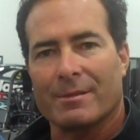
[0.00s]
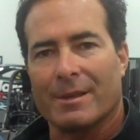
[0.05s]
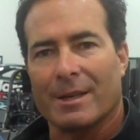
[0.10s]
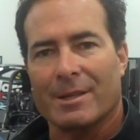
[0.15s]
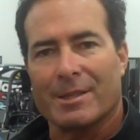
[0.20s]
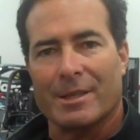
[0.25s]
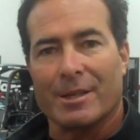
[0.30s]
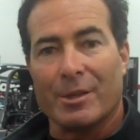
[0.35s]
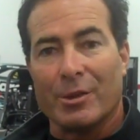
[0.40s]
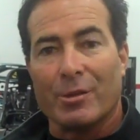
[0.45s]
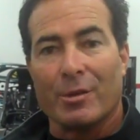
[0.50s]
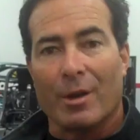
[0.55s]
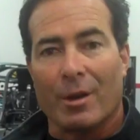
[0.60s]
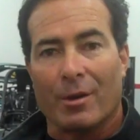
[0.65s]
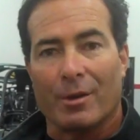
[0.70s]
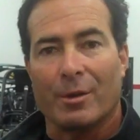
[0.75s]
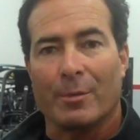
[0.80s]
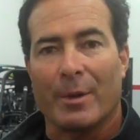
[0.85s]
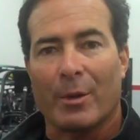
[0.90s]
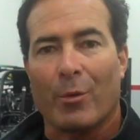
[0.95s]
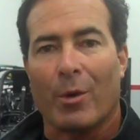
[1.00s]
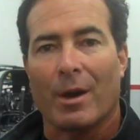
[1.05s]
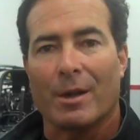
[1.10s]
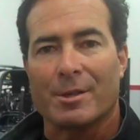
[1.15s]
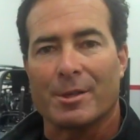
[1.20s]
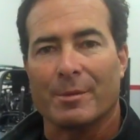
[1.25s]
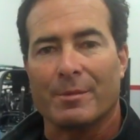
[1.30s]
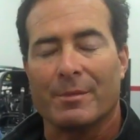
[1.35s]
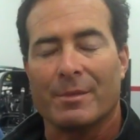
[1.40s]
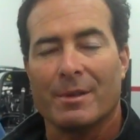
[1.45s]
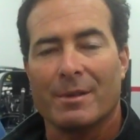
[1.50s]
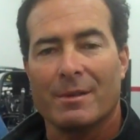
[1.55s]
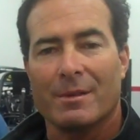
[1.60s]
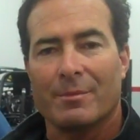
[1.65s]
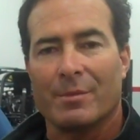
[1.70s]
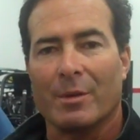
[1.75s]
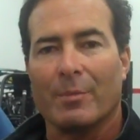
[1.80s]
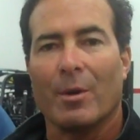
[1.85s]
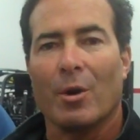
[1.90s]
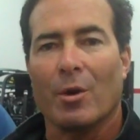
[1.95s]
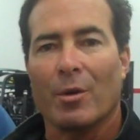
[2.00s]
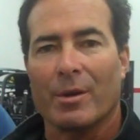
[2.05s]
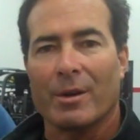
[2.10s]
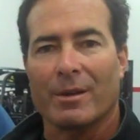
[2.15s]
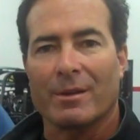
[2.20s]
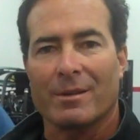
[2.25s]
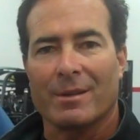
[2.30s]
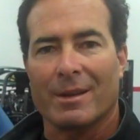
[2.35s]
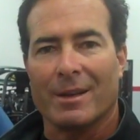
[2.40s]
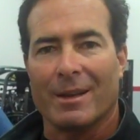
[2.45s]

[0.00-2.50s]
Next thing you know, you'll be watching Pomona,